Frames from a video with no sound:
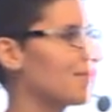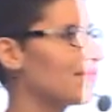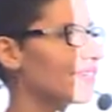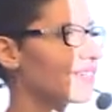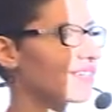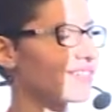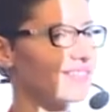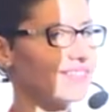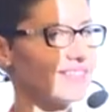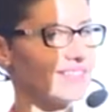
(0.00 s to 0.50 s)

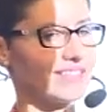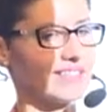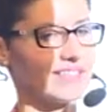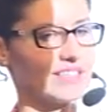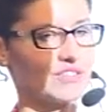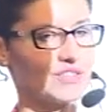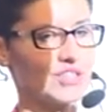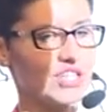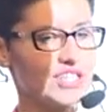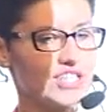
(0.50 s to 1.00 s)
For
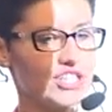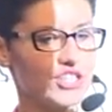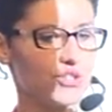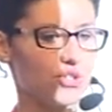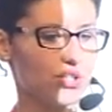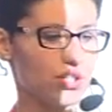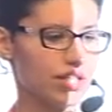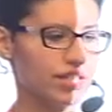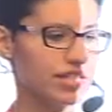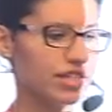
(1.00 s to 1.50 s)
example,
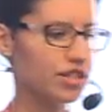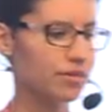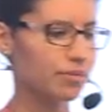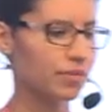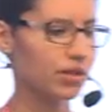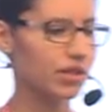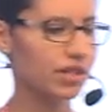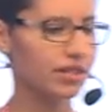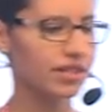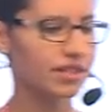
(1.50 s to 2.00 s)

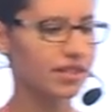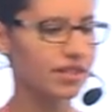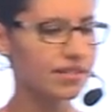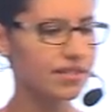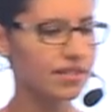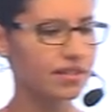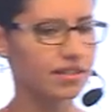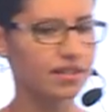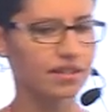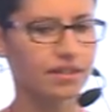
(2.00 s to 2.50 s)

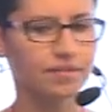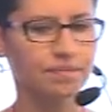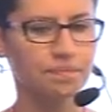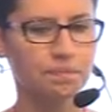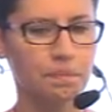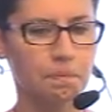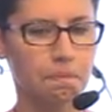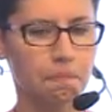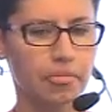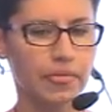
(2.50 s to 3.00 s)

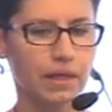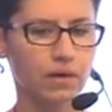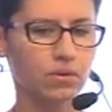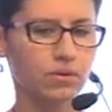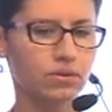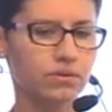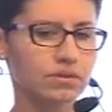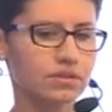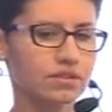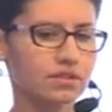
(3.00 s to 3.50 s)
we have a
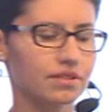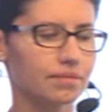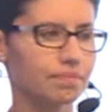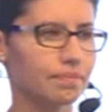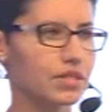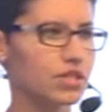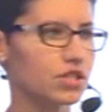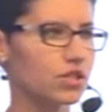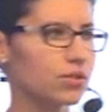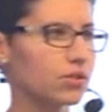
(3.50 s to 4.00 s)
separate
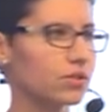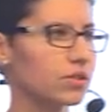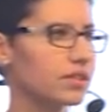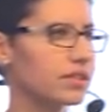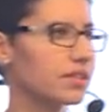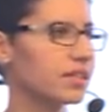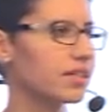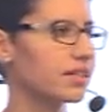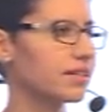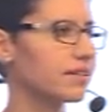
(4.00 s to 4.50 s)

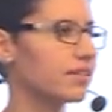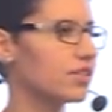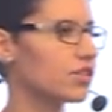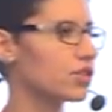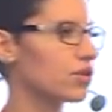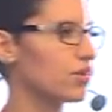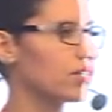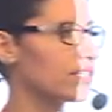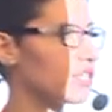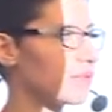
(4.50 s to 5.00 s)
analytical
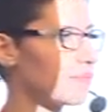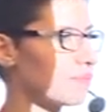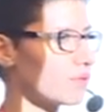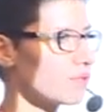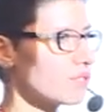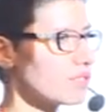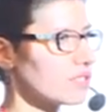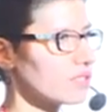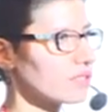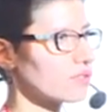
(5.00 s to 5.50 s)
block
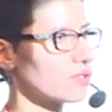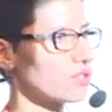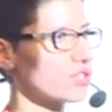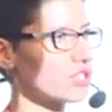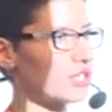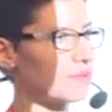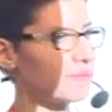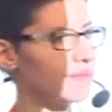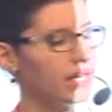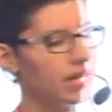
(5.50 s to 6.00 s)

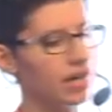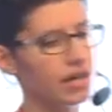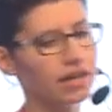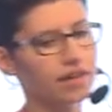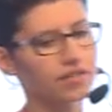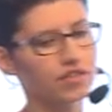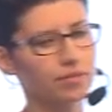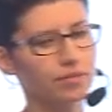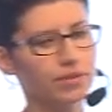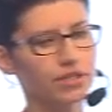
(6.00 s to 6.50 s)
based on
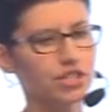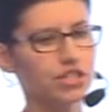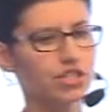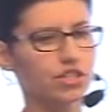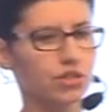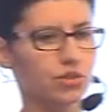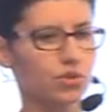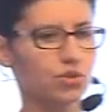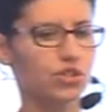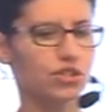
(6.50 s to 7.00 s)
SQL
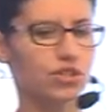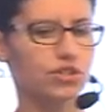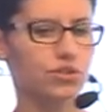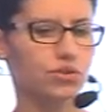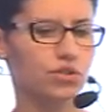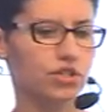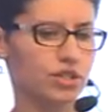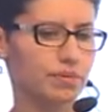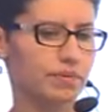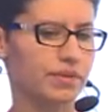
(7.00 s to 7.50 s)

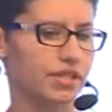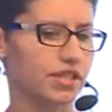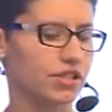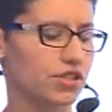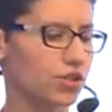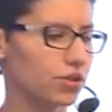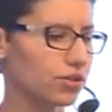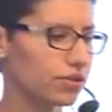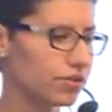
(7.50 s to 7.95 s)
queries.